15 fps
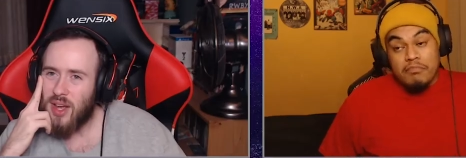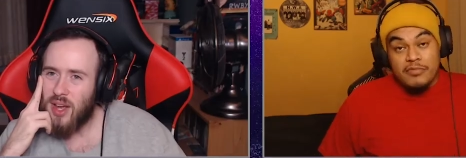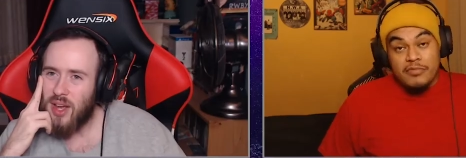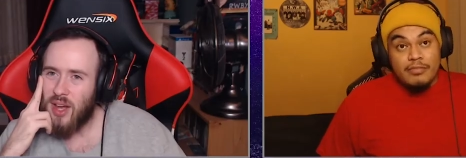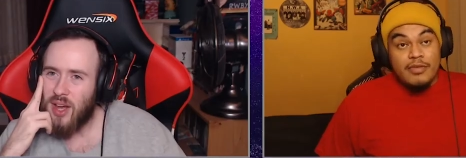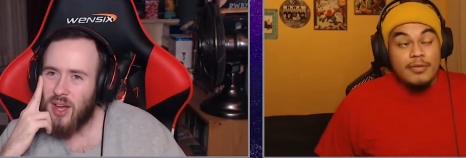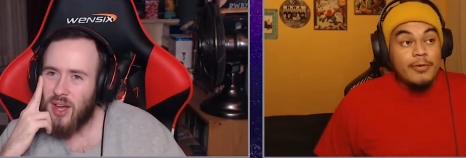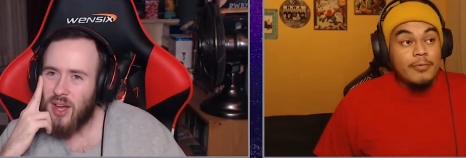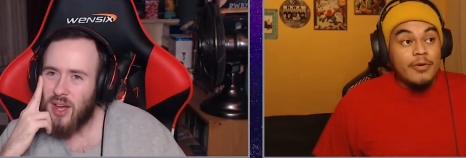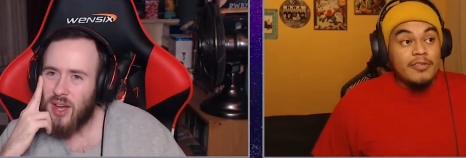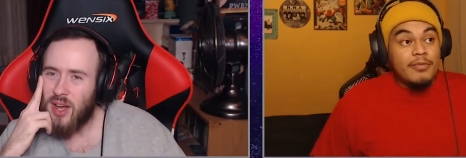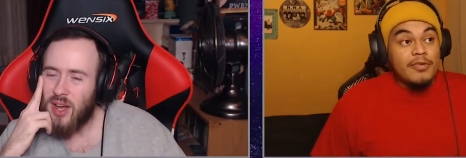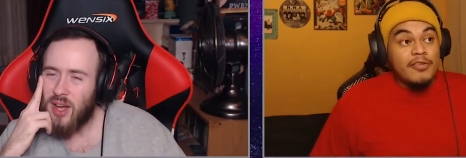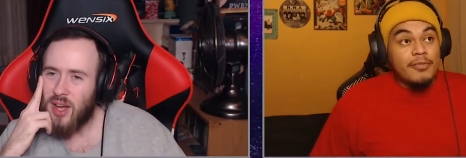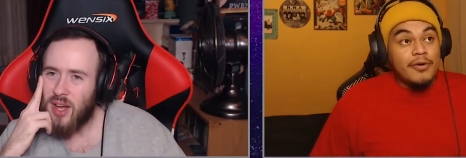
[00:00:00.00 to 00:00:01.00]
Speaker 1: And maybe he wants him as
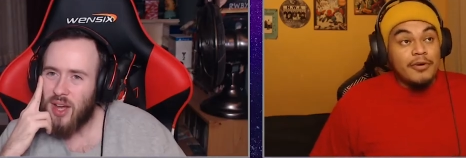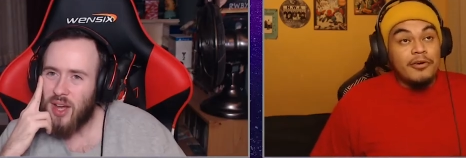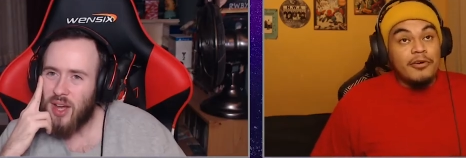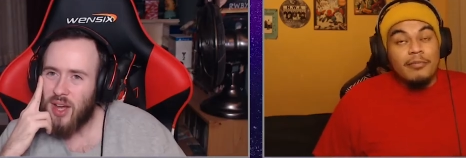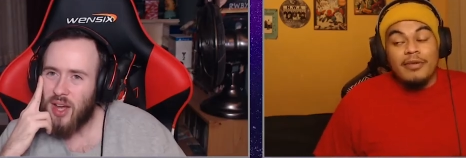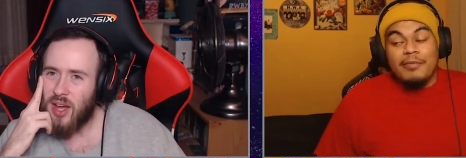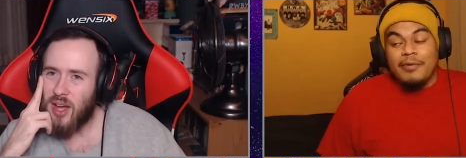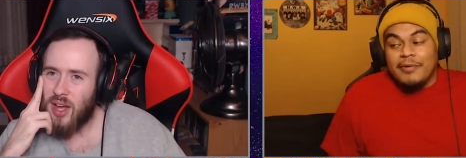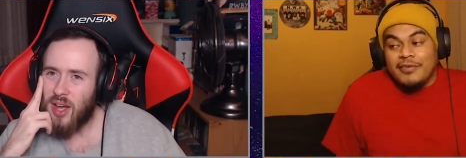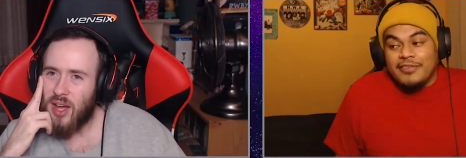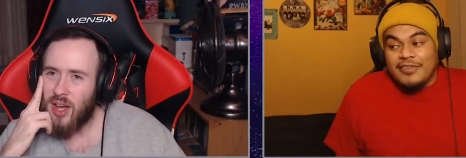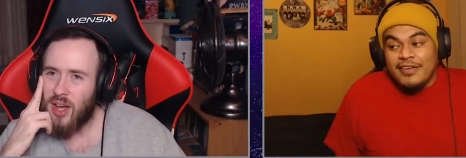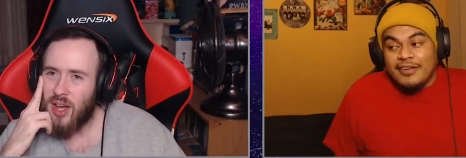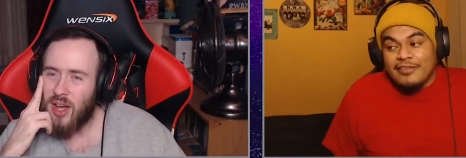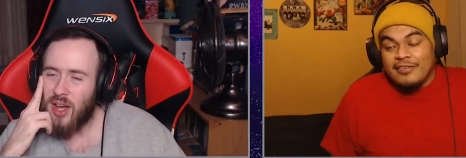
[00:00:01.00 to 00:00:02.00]
a partner. Maybe he wants to
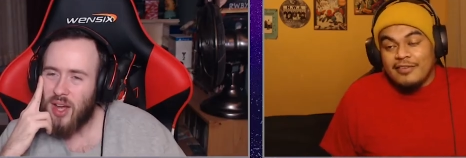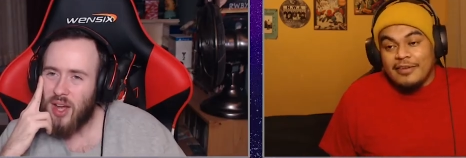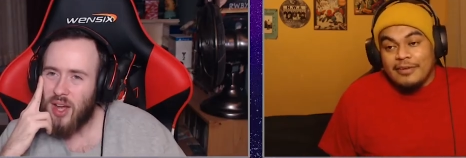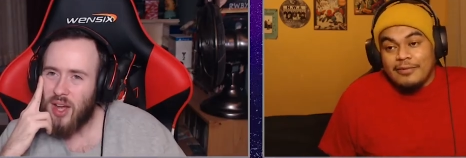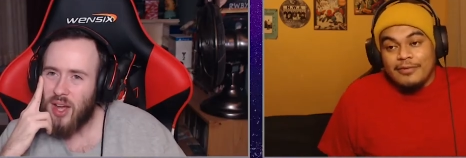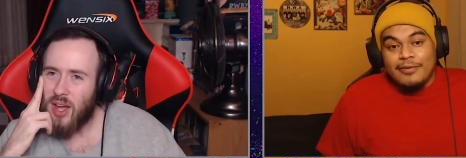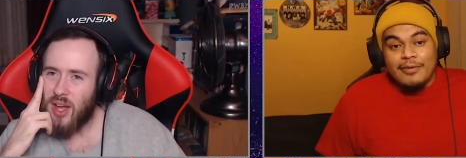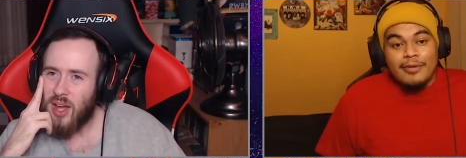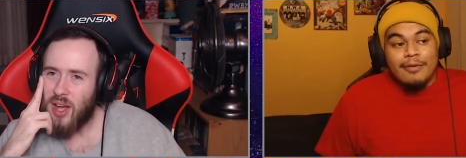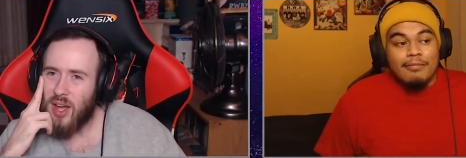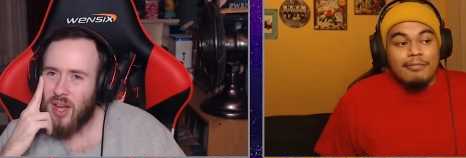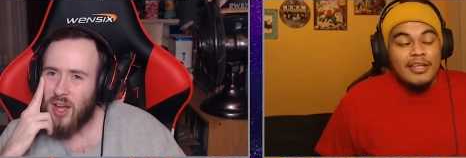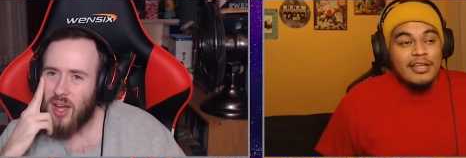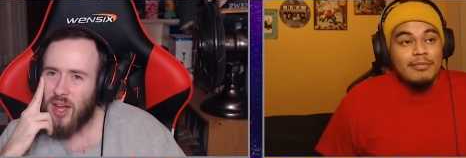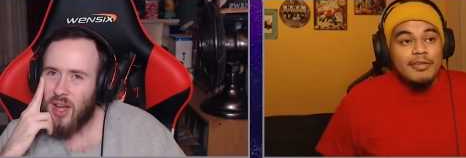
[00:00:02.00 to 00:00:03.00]
test his skills.
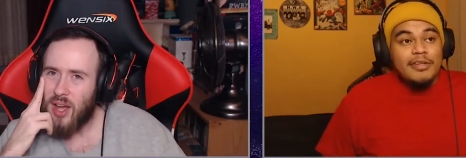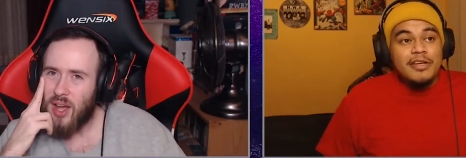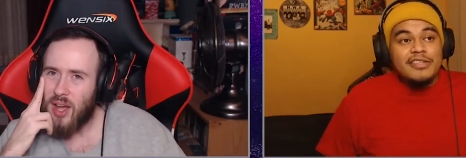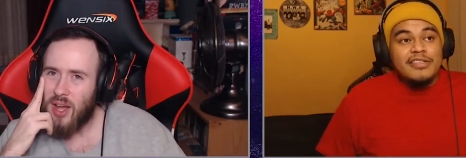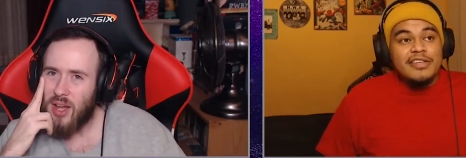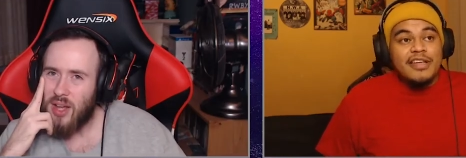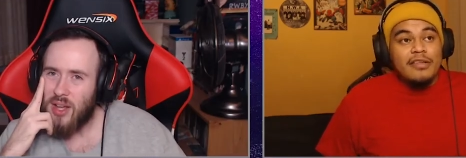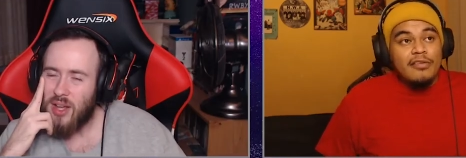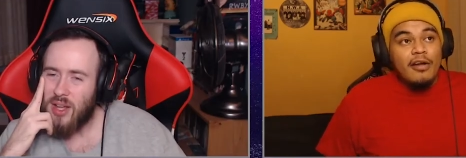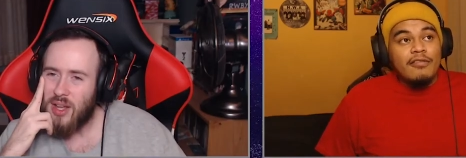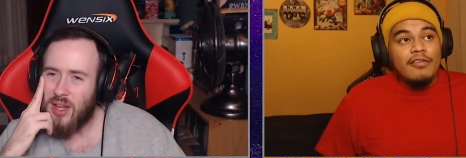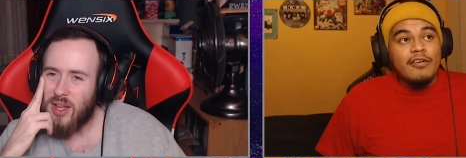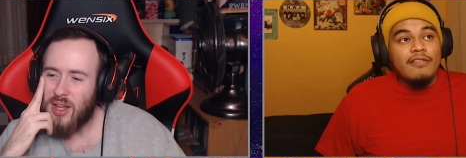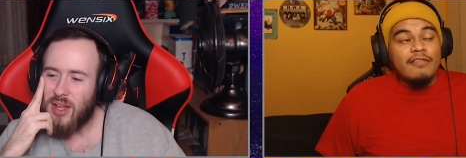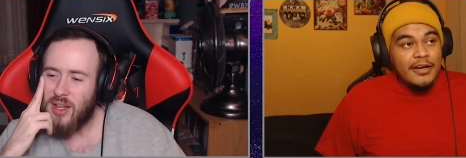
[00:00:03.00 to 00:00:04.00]
Maybe he just gets off
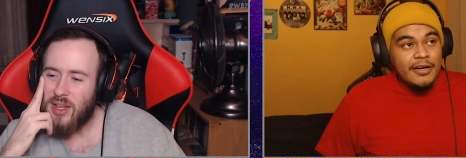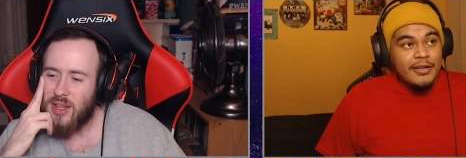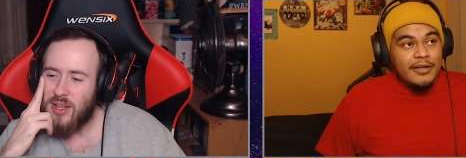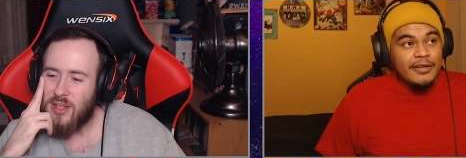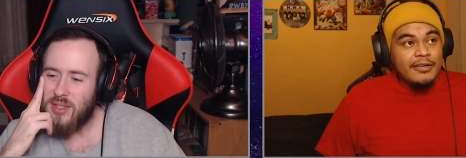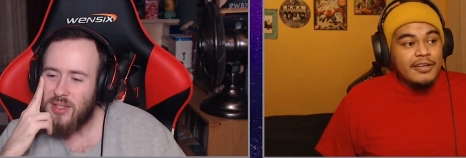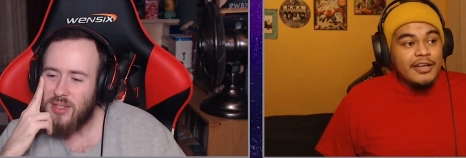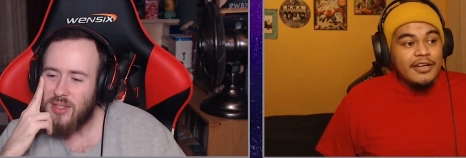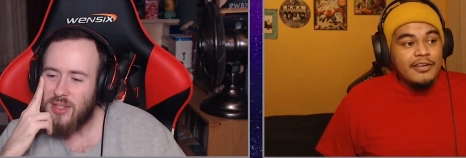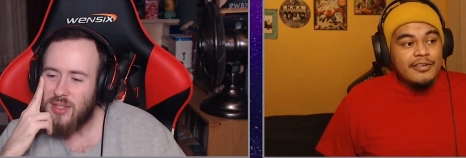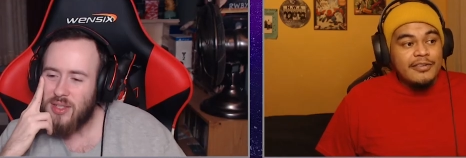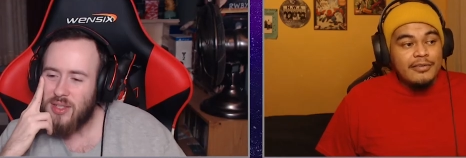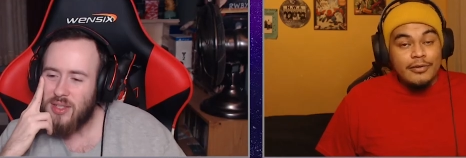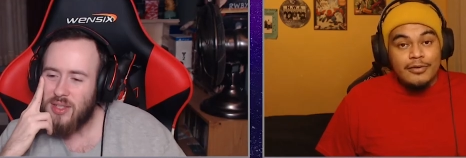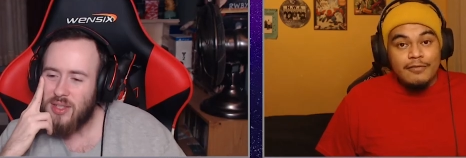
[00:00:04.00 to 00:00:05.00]
on fighting and just
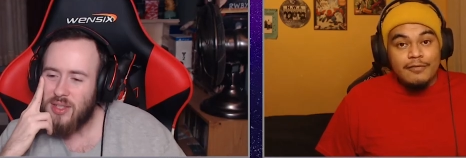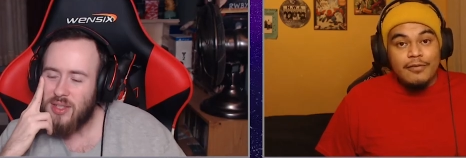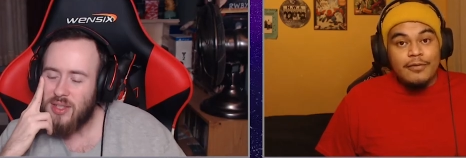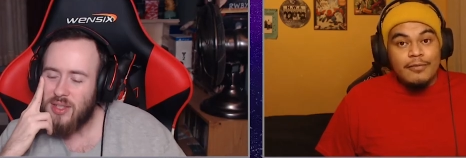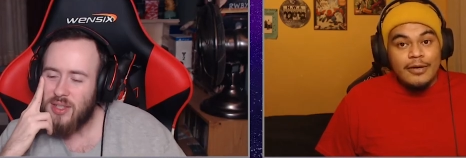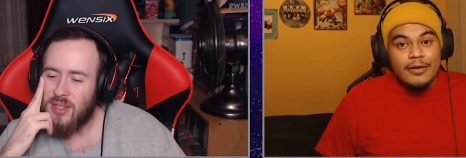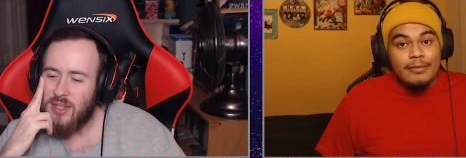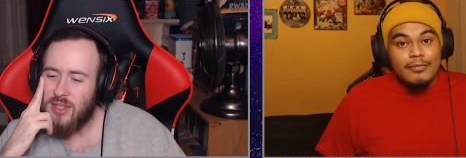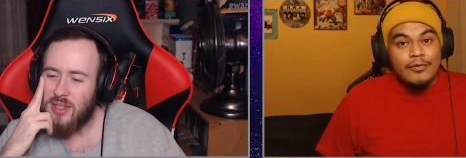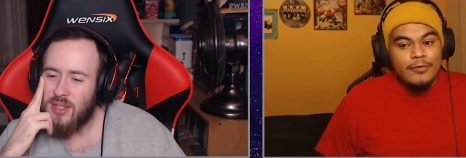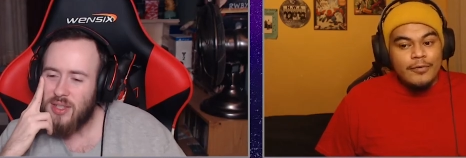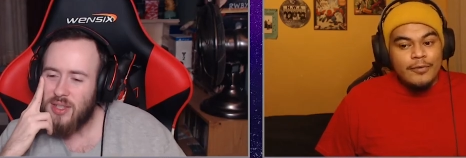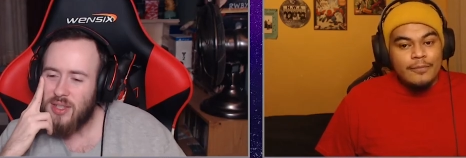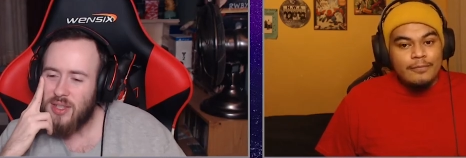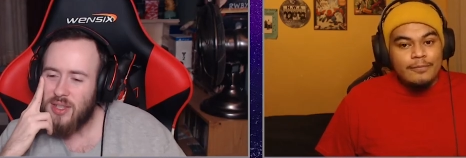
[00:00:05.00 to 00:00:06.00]
looking for the right opponent.